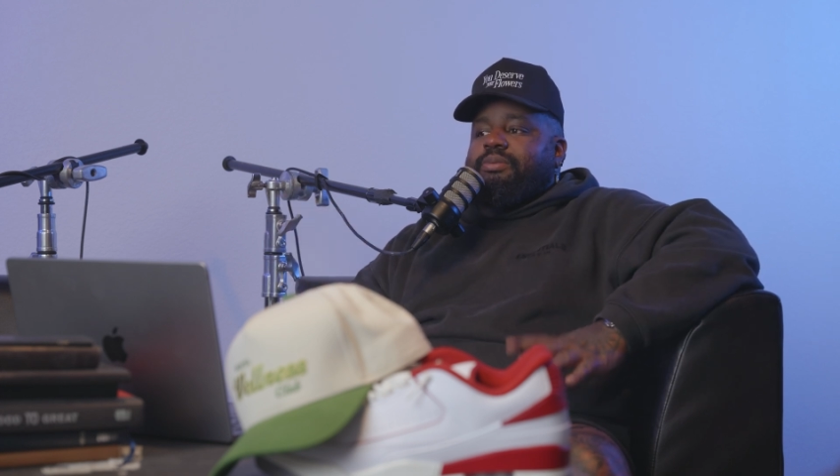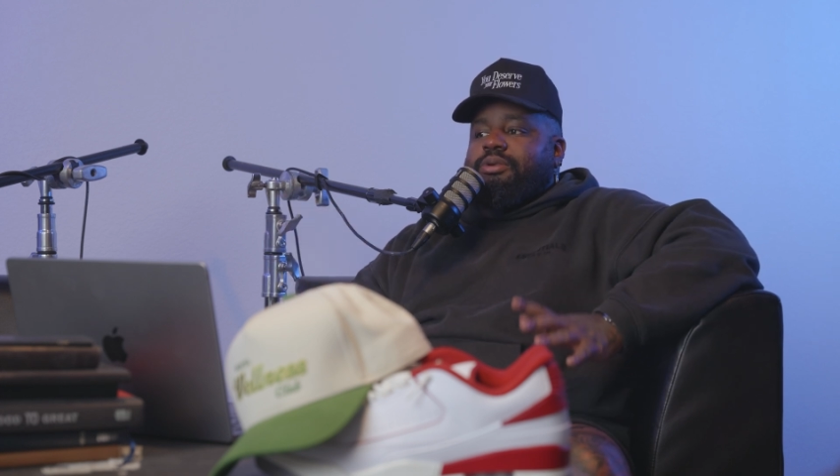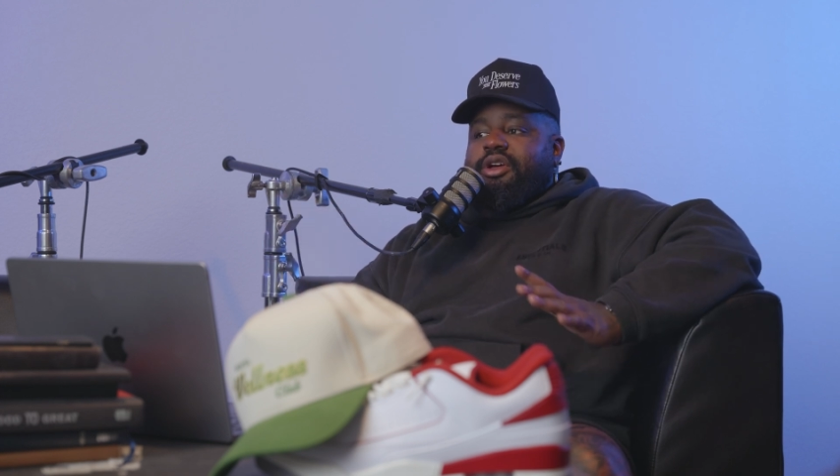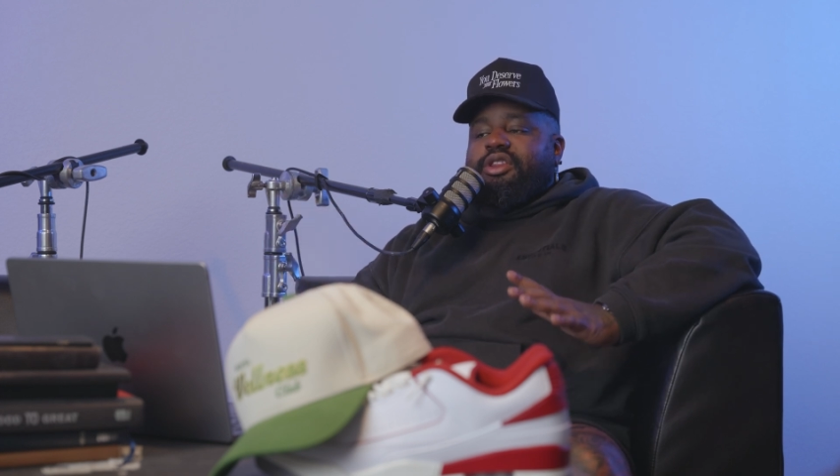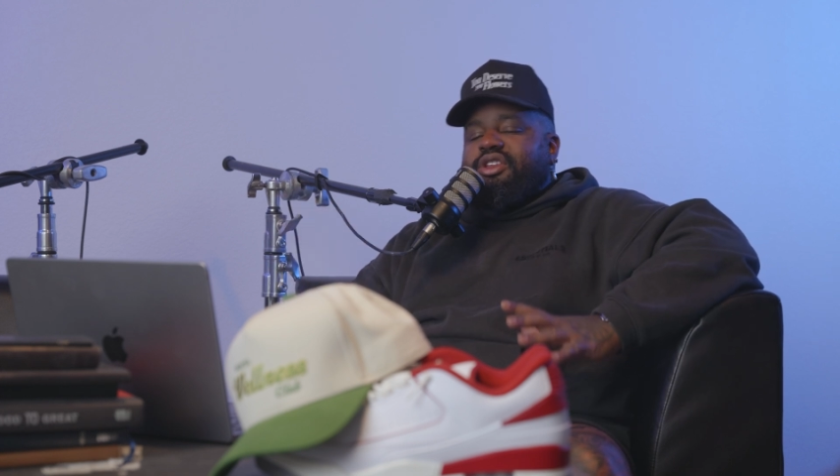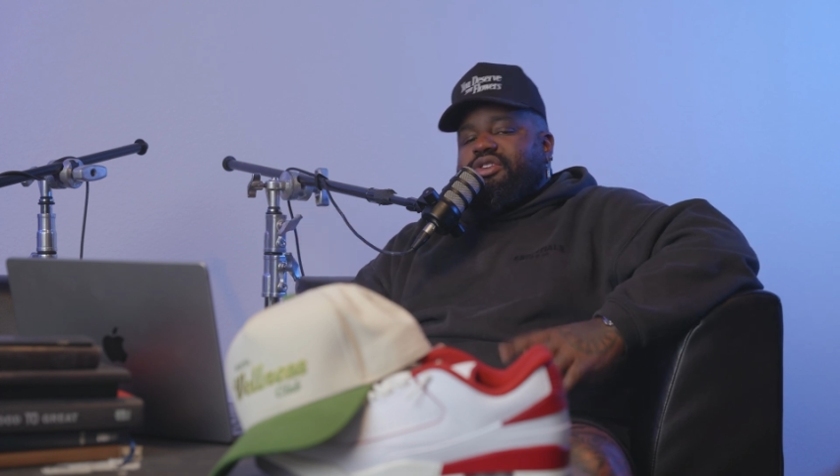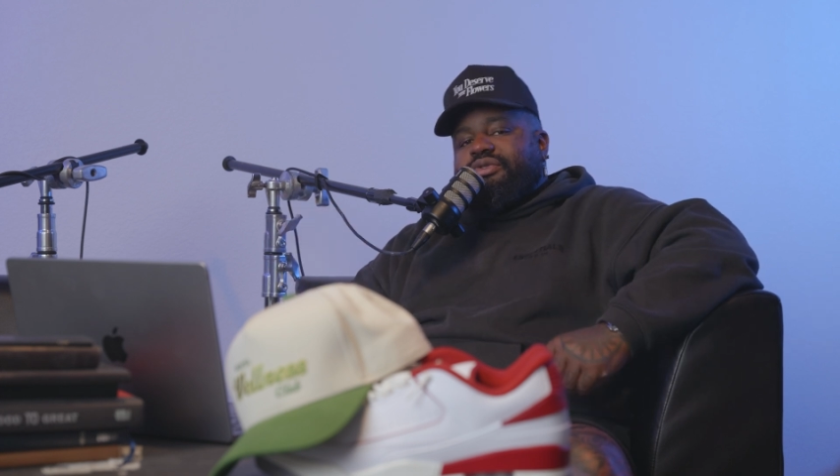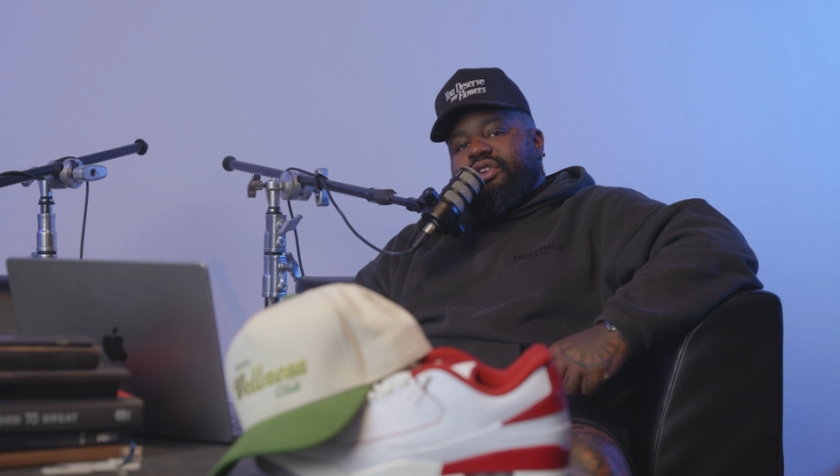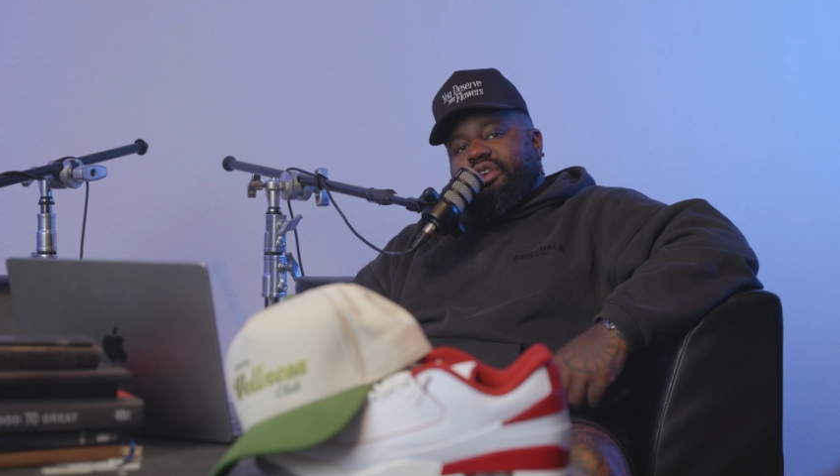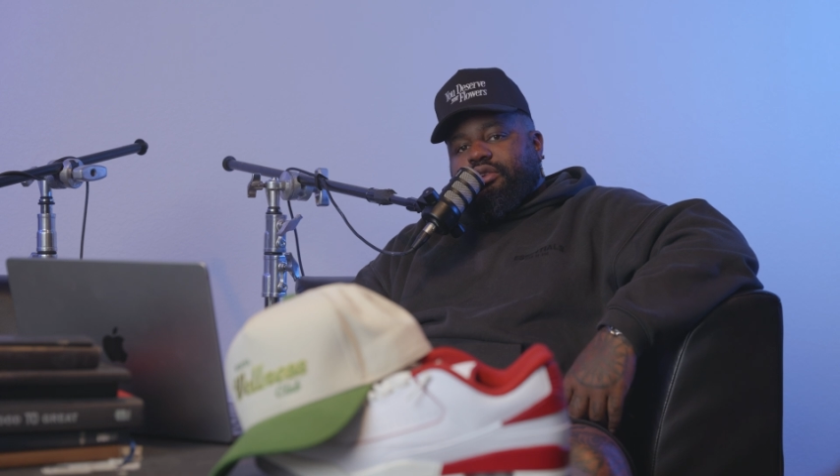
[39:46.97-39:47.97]
play these
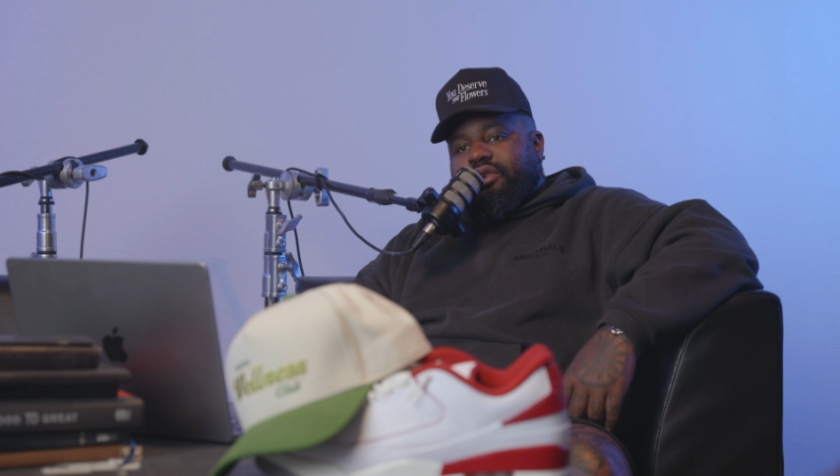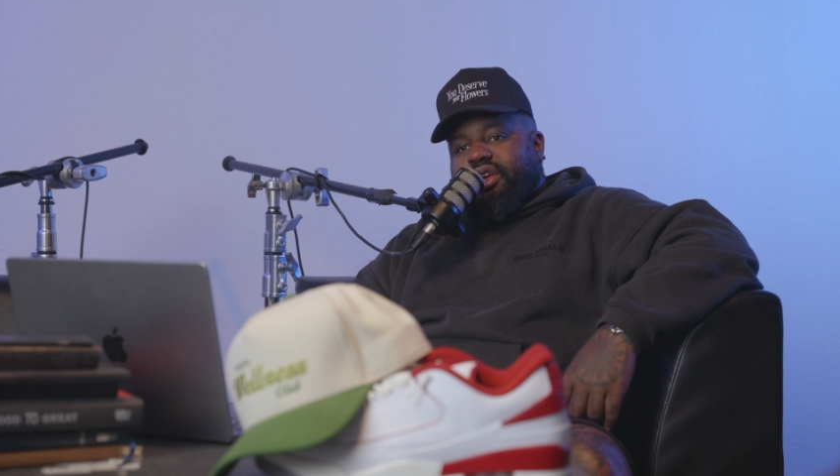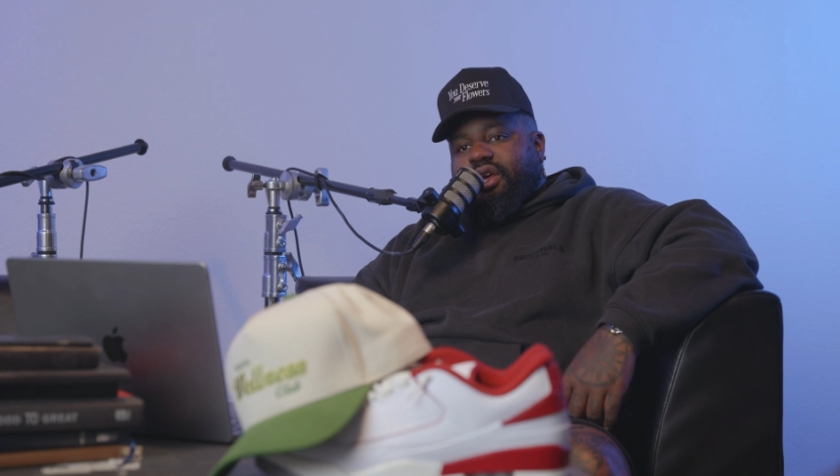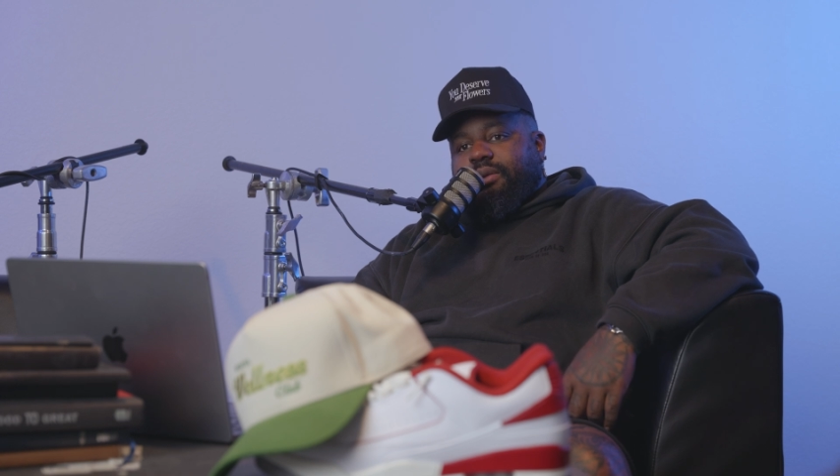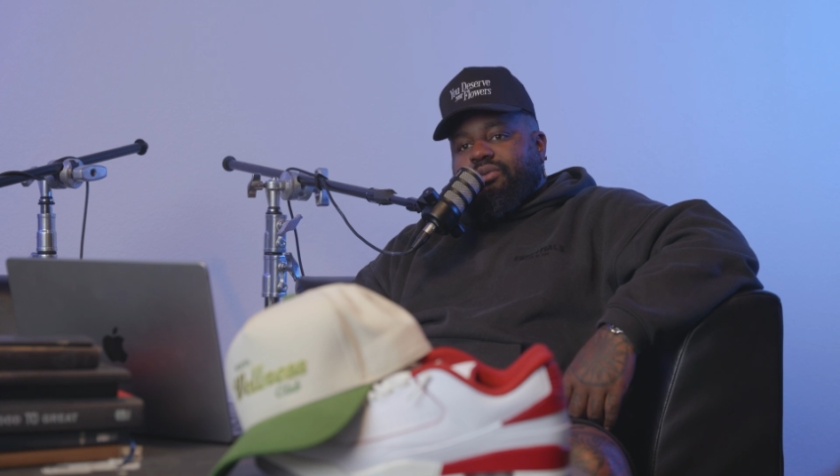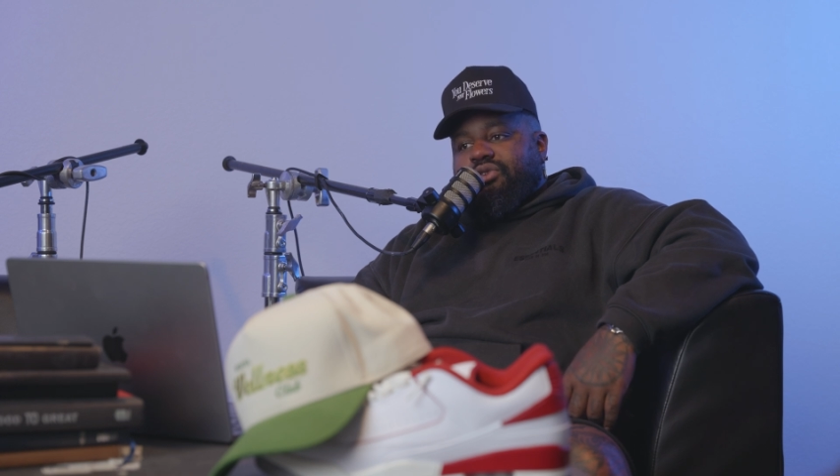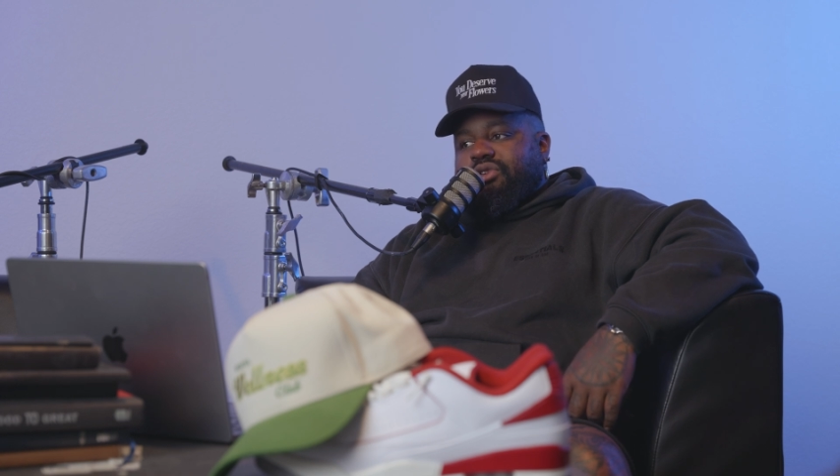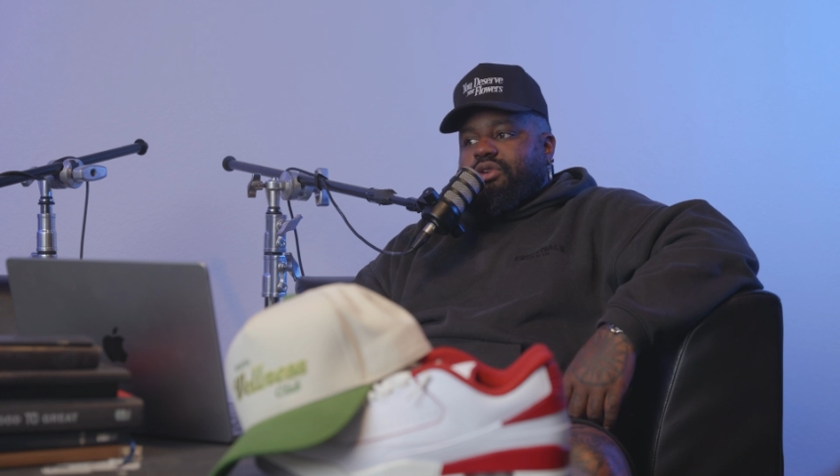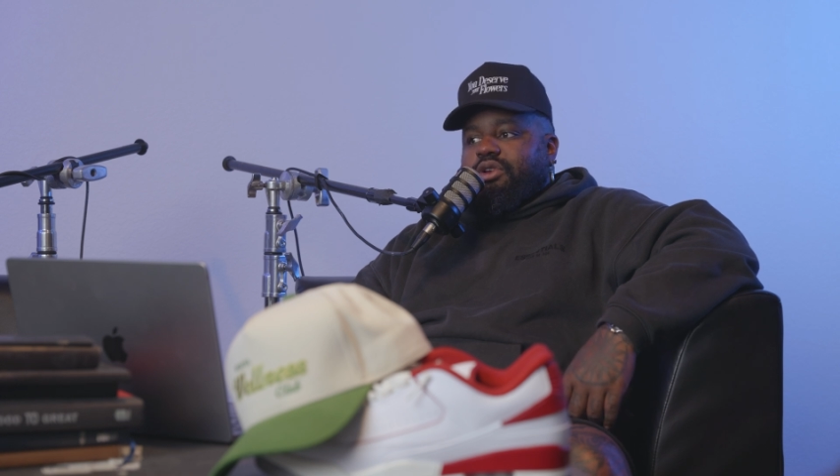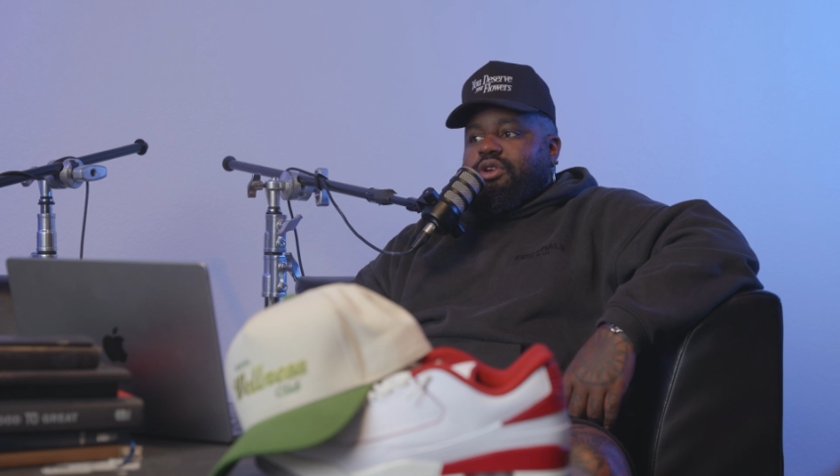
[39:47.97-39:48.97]
video games.